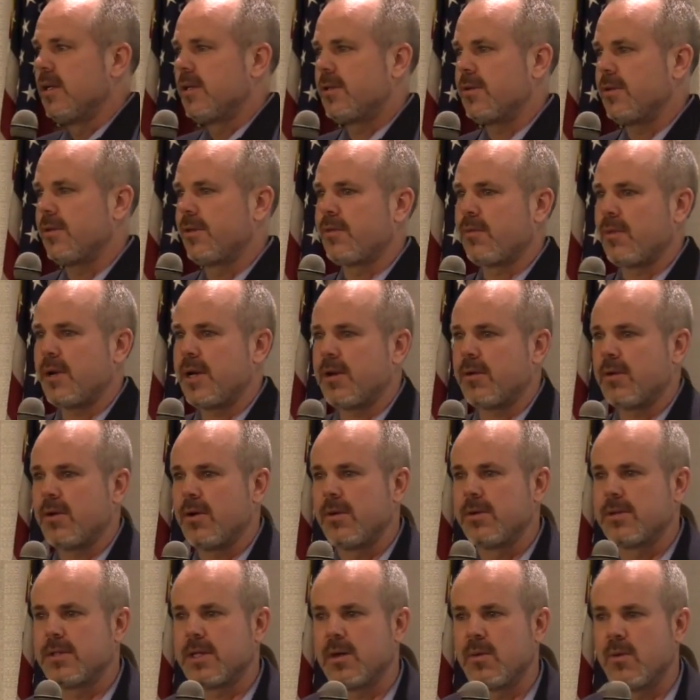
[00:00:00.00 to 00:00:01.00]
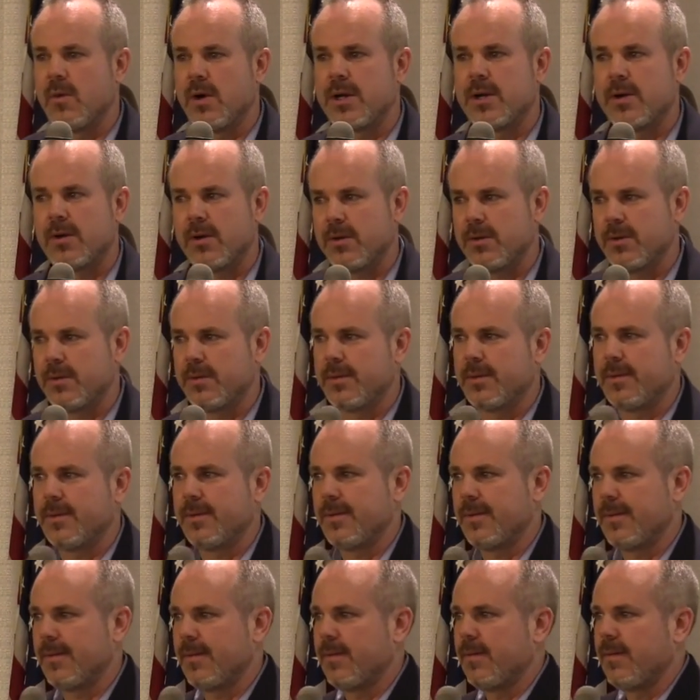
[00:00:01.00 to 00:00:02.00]
two 3-year-olds, and a 1-year-old.
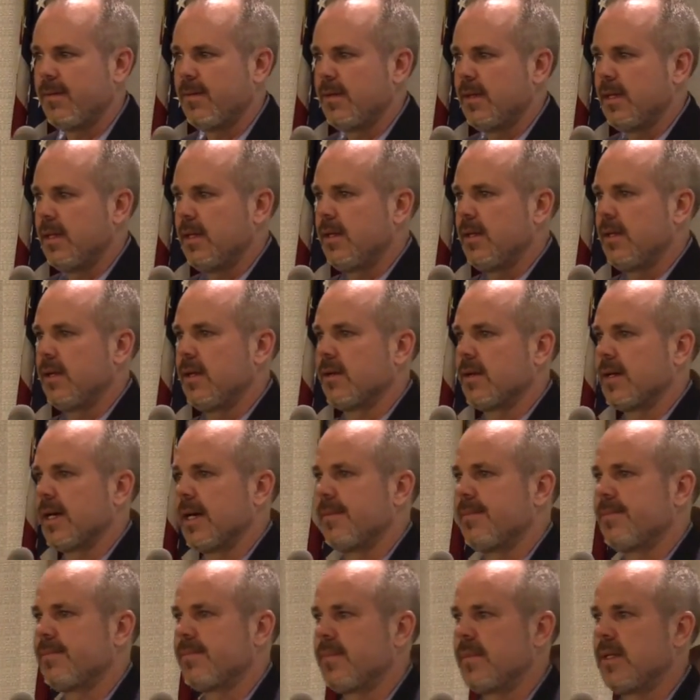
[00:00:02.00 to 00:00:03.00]
Okay?